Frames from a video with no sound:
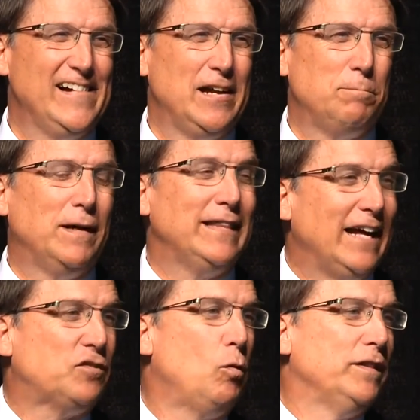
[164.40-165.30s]
But
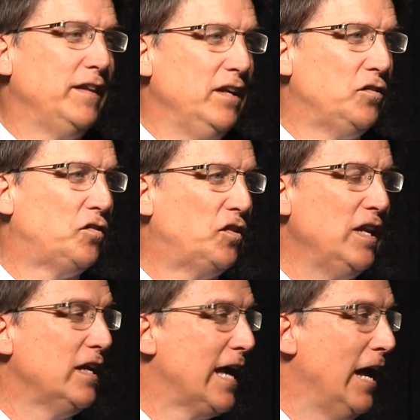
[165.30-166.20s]
that's what these
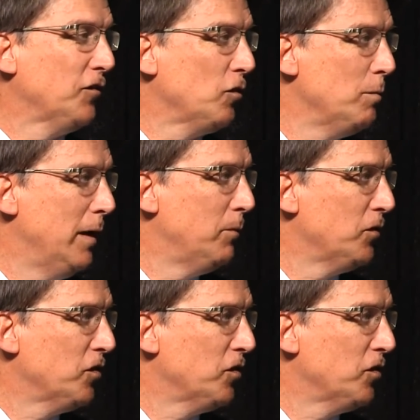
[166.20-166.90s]
city council members